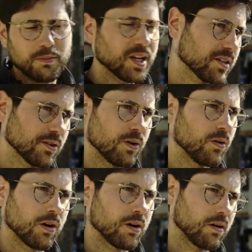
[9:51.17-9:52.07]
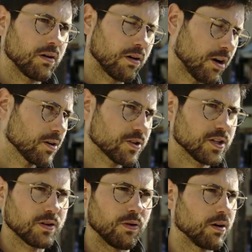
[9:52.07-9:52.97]
Meso or
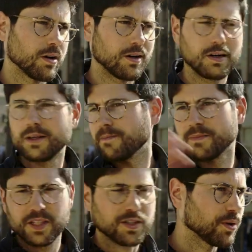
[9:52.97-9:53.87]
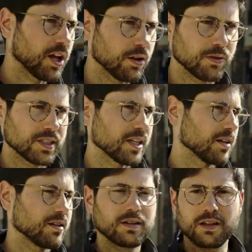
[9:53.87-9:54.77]
Arch or some of the other ones like,